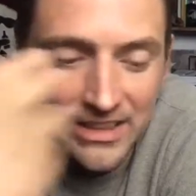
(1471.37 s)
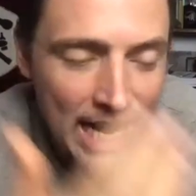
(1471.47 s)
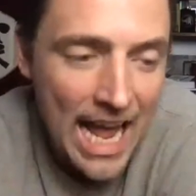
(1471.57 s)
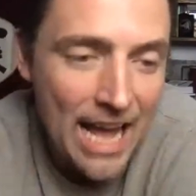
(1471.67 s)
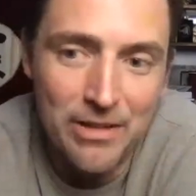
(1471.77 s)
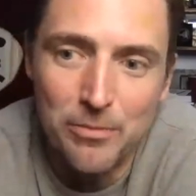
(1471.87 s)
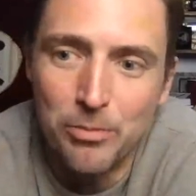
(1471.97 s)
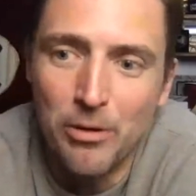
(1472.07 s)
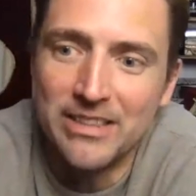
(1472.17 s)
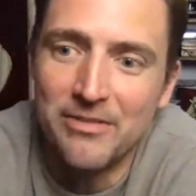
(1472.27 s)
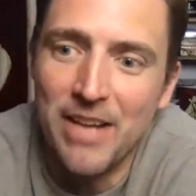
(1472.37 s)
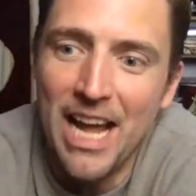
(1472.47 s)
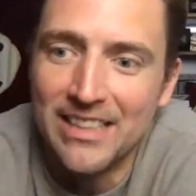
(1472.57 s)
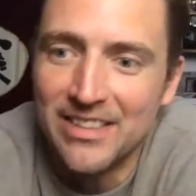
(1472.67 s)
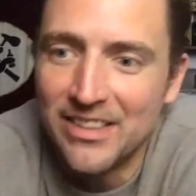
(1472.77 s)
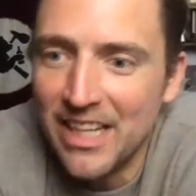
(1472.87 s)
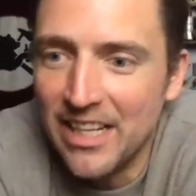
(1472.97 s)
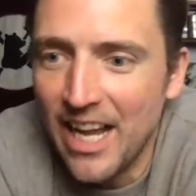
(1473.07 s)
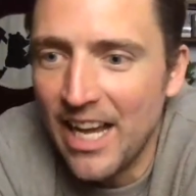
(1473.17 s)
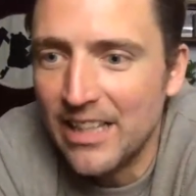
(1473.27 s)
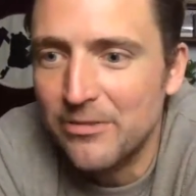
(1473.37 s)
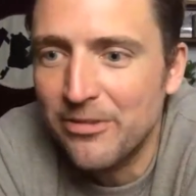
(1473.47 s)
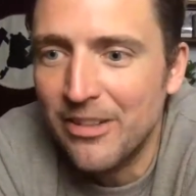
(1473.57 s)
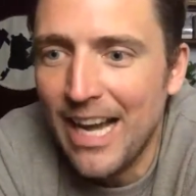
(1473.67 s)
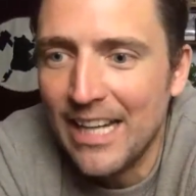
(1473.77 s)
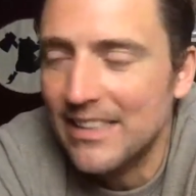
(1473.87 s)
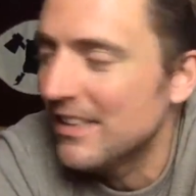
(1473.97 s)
have an impressive ass. I'll tell you that. It's flat.